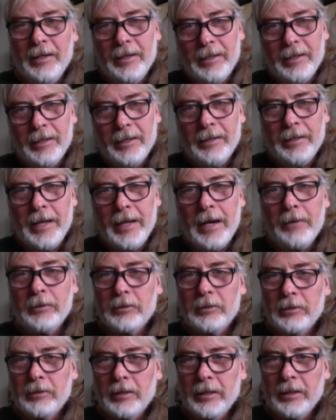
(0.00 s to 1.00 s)
and now
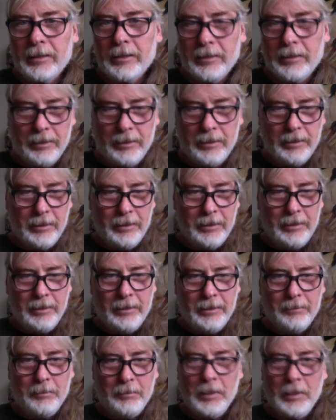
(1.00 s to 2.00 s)
it's like
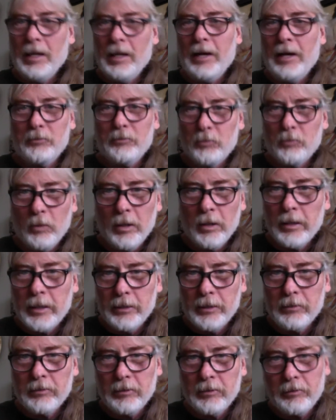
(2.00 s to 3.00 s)
my life's work
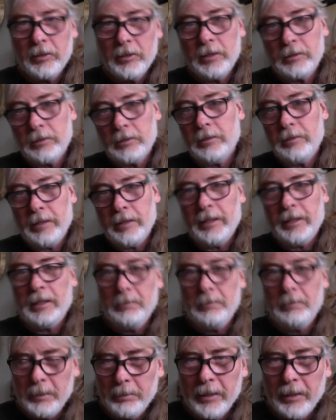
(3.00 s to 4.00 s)
is essentially taking
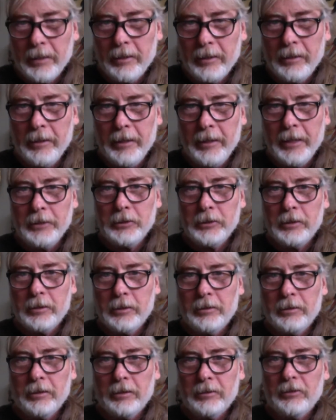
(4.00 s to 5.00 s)
people out into nature to
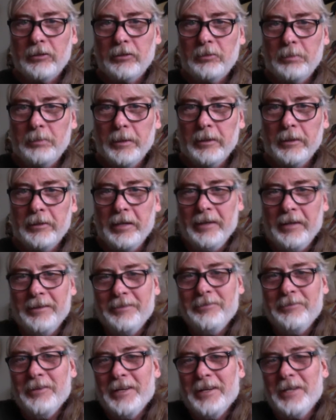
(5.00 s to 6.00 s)
talk to the spirits and
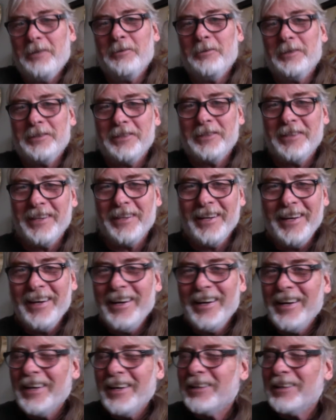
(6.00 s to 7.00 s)
find out what they're
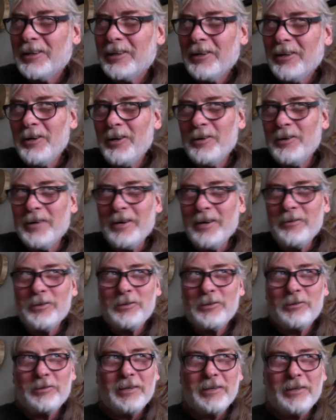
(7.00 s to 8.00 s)
like. Oh, I
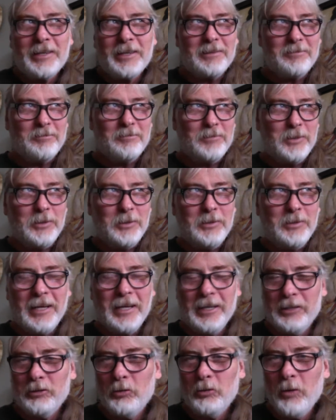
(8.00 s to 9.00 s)
was like doing that
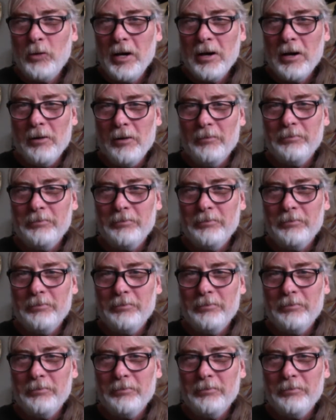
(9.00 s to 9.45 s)
at 12.